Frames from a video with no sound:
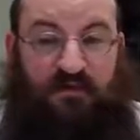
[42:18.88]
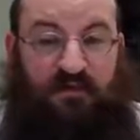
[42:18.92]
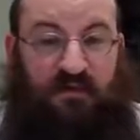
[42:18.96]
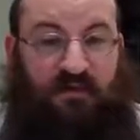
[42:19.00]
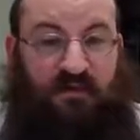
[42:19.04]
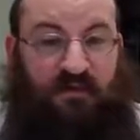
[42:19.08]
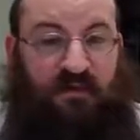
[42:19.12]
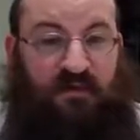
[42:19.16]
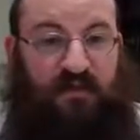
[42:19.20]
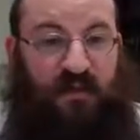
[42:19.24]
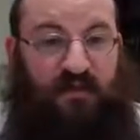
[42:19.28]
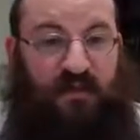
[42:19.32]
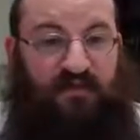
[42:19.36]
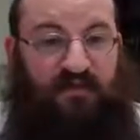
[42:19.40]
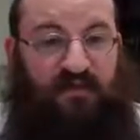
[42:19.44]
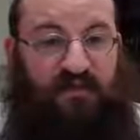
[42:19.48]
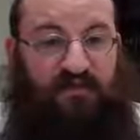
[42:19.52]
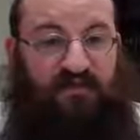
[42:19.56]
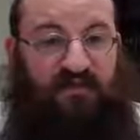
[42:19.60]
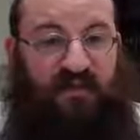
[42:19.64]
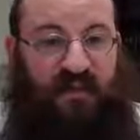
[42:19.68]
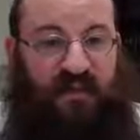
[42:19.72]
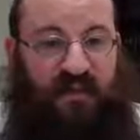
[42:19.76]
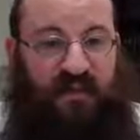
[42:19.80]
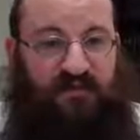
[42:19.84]
delights
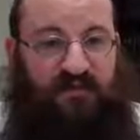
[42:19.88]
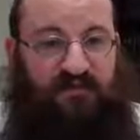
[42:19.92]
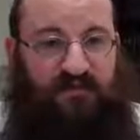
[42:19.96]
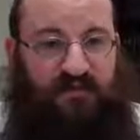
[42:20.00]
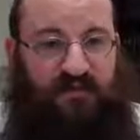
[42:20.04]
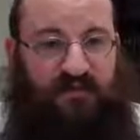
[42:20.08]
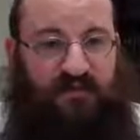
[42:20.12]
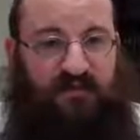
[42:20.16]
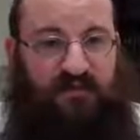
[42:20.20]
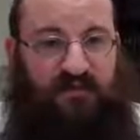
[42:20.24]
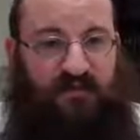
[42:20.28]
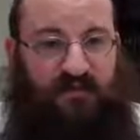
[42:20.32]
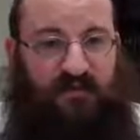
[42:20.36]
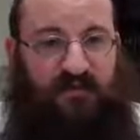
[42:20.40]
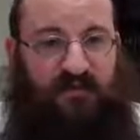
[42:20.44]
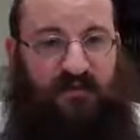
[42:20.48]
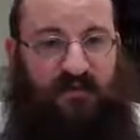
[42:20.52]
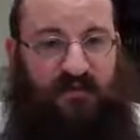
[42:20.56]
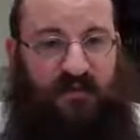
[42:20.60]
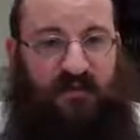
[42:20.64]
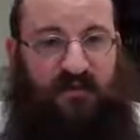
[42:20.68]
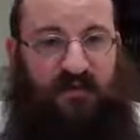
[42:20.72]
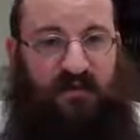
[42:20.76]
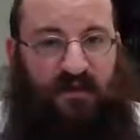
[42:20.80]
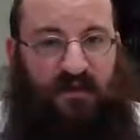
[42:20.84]
have calories.
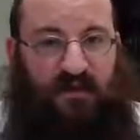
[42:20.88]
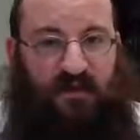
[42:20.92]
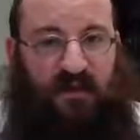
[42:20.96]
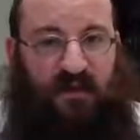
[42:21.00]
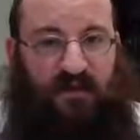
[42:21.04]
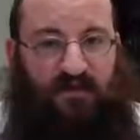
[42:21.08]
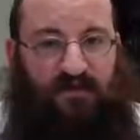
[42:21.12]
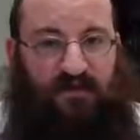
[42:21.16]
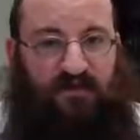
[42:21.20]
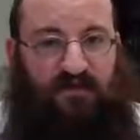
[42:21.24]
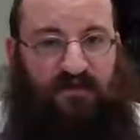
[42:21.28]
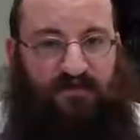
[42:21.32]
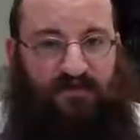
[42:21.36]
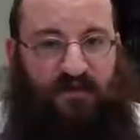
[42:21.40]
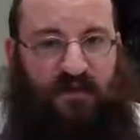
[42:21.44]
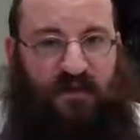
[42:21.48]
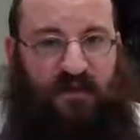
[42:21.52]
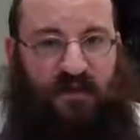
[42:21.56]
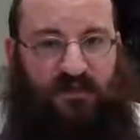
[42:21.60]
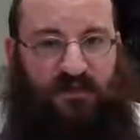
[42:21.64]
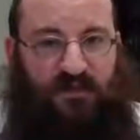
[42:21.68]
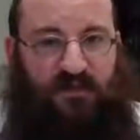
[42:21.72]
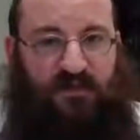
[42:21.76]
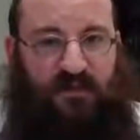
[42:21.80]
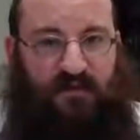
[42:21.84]
And serving
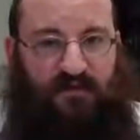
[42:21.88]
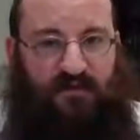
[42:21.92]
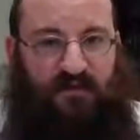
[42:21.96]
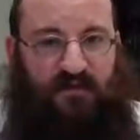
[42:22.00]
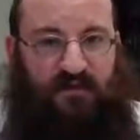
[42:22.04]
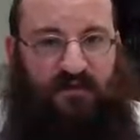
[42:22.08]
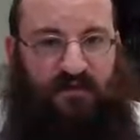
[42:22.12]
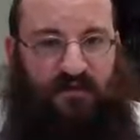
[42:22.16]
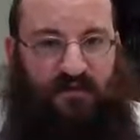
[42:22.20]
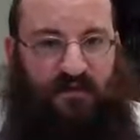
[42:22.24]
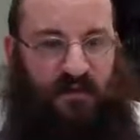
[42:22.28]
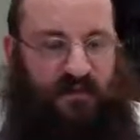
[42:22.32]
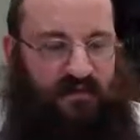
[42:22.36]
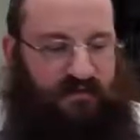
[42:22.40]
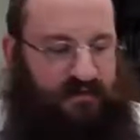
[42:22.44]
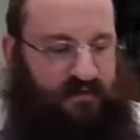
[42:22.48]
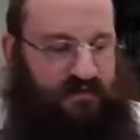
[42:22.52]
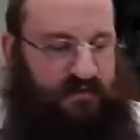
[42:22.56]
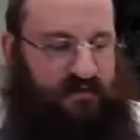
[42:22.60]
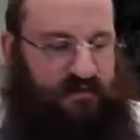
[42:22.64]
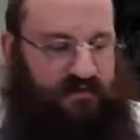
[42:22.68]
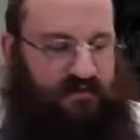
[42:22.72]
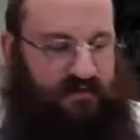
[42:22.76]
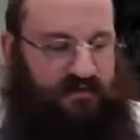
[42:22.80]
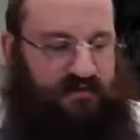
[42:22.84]
Hashem, the delight that
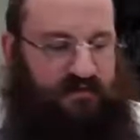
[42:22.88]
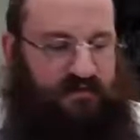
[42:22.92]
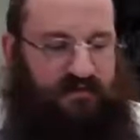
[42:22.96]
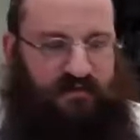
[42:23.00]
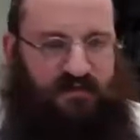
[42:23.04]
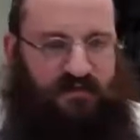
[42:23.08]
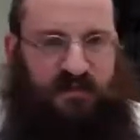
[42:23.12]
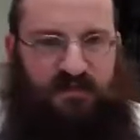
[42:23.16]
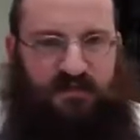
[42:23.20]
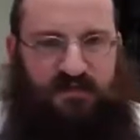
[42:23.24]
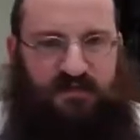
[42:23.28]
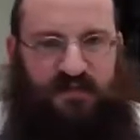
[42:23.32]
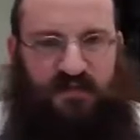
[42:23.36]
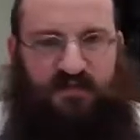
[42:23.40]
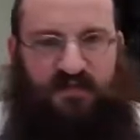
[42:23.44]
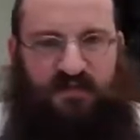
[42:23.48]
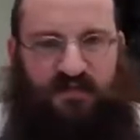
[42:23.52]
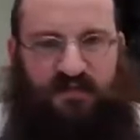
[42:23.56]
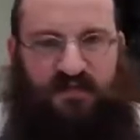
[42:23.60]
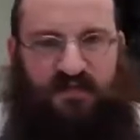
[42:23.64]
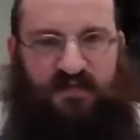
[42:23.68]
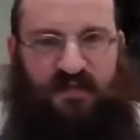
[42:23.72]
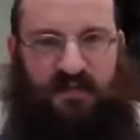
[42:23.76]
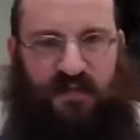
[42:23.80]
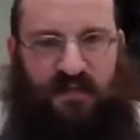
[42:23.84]
comes from serving Hashem
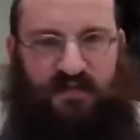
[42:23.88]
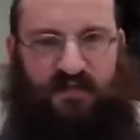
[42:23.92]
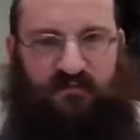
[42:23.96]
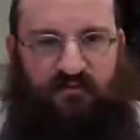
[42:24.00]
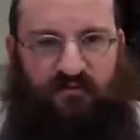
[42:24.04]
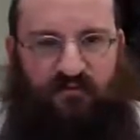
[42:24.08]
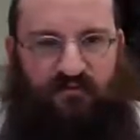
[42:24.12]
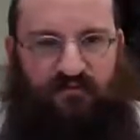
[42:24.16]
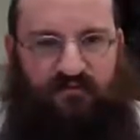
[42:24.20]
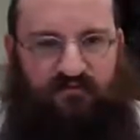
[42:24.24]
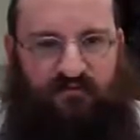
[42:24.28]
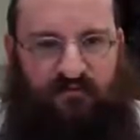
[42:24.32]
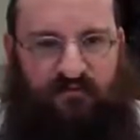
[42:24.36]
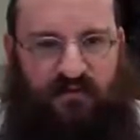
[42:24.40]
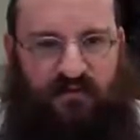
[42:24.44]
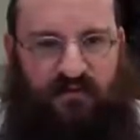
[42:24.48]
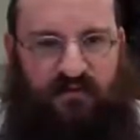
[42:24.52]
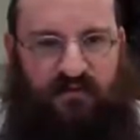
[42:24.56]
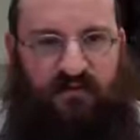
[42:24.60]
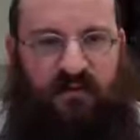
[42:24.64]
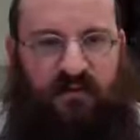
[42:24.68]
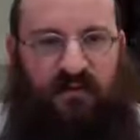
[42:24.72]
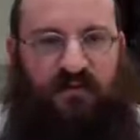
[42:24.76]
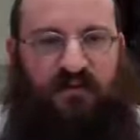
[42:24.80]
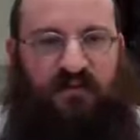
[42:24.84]
is calorie-free,
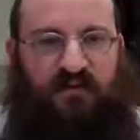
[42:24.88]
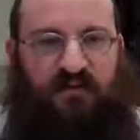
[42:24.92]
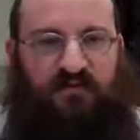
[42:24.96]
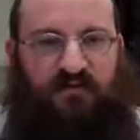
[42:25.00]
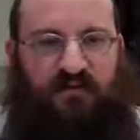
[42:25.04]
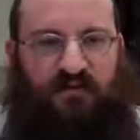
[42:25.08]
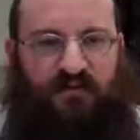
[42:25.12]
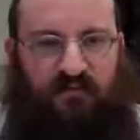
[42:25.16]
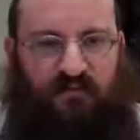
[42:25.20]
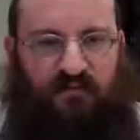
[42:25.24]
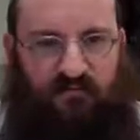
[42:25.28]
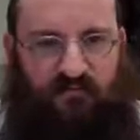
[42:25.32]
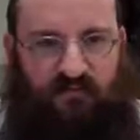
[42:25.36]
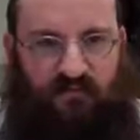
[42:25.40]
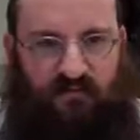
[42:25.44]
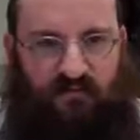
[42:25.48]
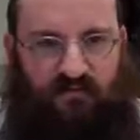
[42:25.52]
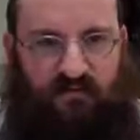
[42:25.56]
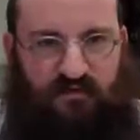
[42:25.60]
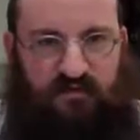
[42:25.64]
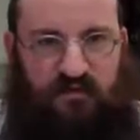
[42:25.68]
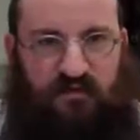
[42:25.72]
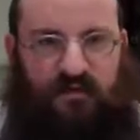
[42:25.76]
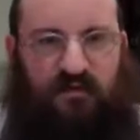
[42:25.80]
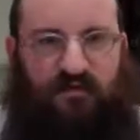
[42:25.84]
it's
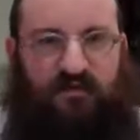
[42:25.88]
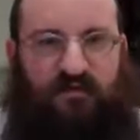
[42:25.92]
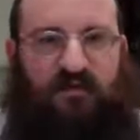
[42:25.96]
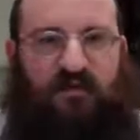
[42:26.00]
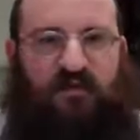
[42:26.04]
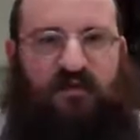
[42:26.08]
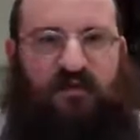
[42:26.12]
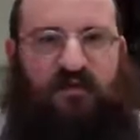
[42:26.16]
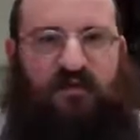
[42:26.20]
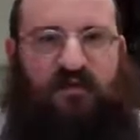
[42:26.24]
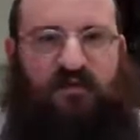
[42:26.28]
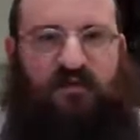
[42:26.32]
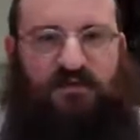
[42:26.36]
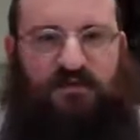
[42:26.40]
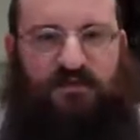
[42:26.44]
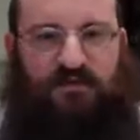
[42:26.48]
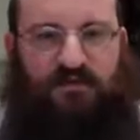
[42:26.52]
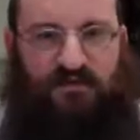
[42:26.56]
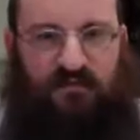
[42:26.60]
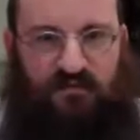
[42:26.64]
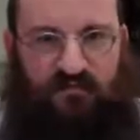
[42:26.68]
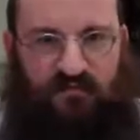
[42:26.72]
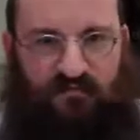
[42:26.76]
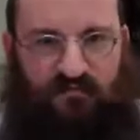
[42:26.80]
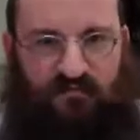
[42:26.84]
gluten-free, it's
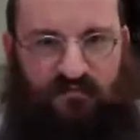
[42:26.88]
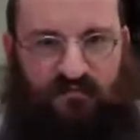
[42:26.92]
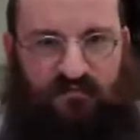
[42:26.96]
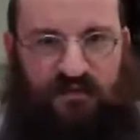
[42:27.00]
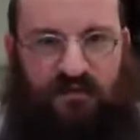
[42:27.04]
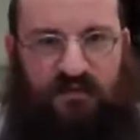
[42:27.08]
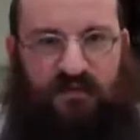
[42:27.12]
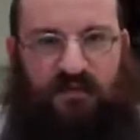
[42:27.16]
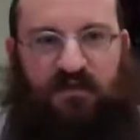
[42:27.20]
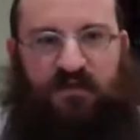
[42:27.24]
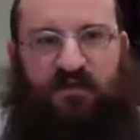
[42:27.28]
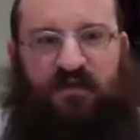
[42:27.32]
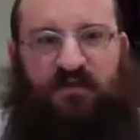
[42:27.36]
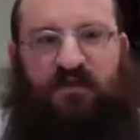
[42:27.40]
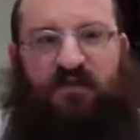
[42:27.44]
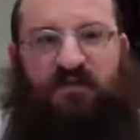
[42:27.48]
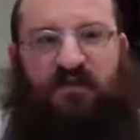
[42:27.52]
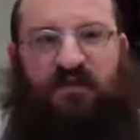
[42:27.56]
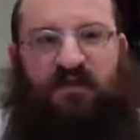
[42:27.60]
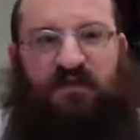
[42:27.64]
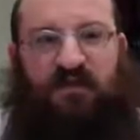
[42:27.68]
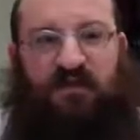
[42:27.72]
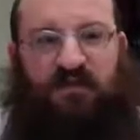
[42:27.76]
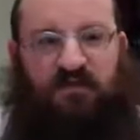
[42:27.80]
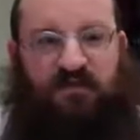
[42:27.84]
sugar-free,
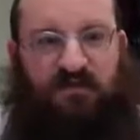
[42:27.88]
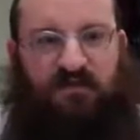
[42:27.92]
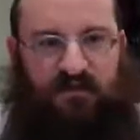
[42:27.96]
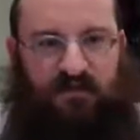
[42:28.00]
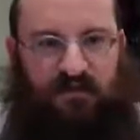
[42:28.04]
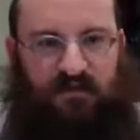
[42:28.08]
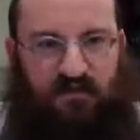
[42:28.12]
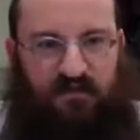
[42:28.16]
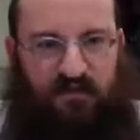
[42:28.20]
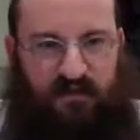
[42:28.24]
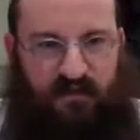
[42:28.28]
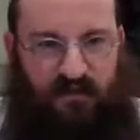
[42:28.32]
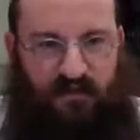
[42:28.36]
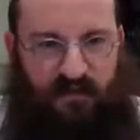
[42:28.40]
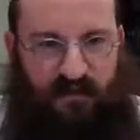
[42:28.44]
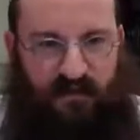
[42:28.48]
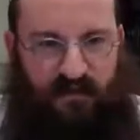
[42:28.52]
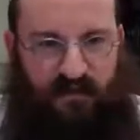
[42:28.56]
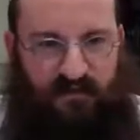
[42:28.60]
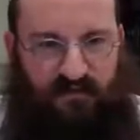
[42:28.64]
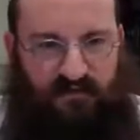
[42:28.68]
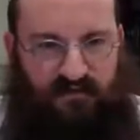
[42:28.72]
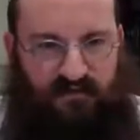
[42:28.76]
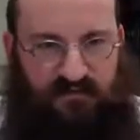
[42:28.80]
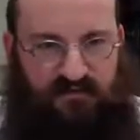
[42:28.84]
it's
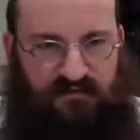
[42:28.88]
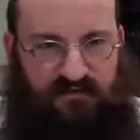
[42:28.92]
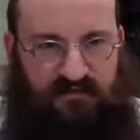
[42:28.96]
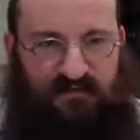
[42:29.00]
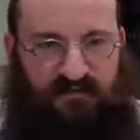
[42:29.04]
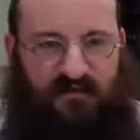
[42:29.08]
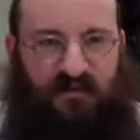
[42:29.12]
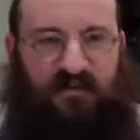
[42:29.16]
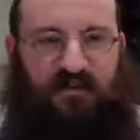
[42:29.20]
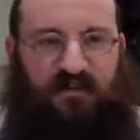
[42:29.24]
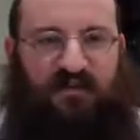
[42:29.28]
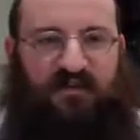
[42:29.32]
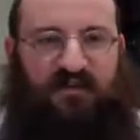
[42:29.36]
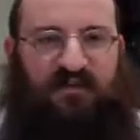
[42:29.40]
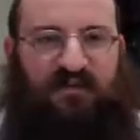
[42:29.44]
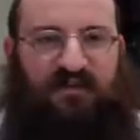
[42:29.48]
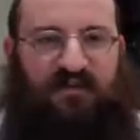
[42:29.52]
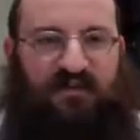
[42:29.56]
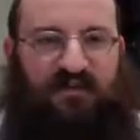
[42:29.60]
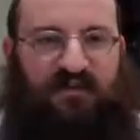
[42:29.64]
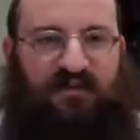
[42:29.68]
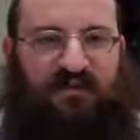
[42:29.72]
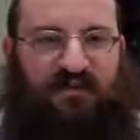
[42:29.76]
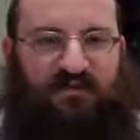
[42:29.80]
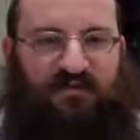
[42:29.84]
lactose-free.
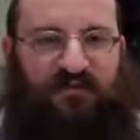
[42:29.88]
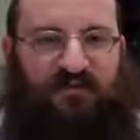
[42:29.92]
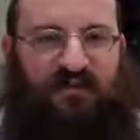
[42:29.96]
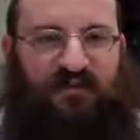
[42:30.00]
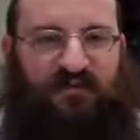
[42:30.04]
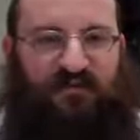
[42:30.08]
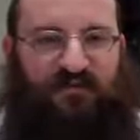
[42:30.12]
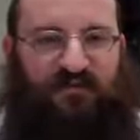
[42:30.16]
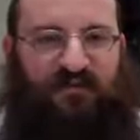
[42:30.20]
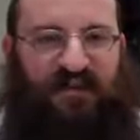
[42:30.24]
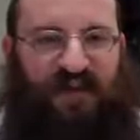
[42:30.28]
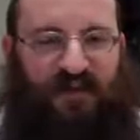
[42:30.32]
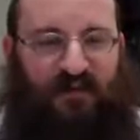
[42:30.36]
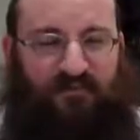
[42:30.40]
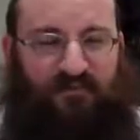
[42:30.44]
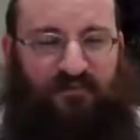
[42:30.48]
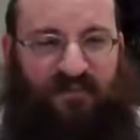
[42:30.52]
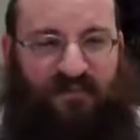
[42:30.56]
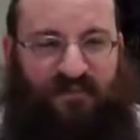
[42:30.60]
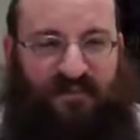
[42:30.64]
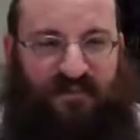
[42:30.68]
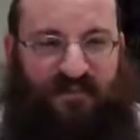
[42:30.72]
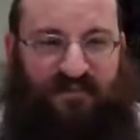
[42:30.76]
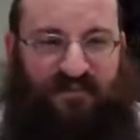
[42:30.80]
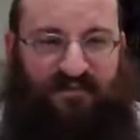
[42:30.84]
There's no
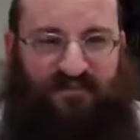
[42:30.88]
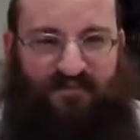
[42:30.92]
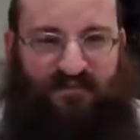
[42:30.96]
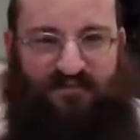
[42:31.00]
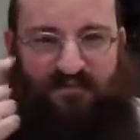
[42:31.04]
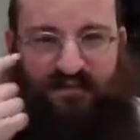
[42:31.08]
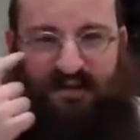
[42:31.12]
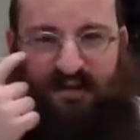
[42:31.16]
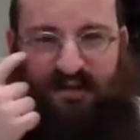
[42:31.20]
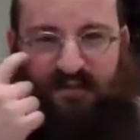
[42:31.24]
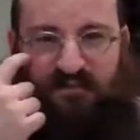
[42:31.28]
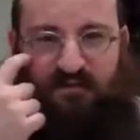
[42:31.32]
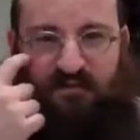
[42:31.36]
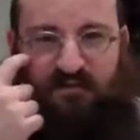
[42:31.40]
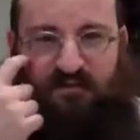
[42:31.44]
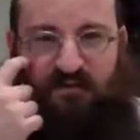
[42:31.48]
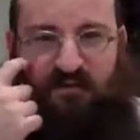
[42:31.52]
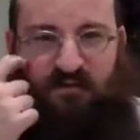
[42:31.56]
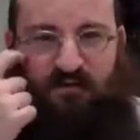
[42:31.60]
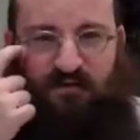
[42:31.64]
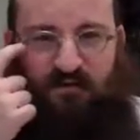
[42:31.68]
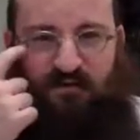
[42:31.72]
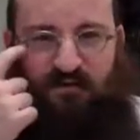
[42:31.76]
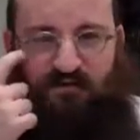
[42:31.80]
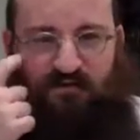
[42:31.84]
downside. It's
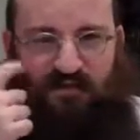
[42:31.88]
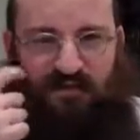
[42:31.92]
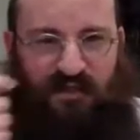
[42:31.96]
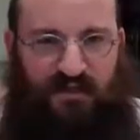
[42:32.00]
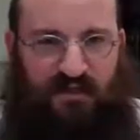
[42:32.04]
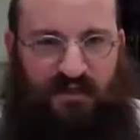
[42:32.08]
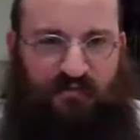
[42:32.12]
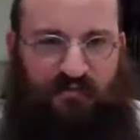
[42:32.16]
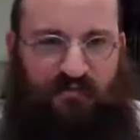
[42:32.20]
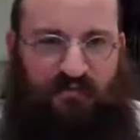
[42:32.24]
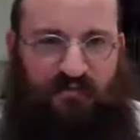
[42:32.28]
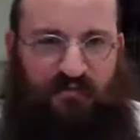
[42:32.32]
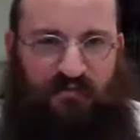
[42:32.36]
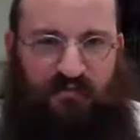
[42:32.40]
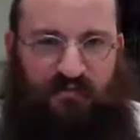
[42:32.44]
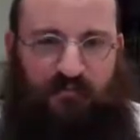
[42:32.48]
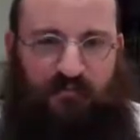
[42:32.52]
pure pleasure.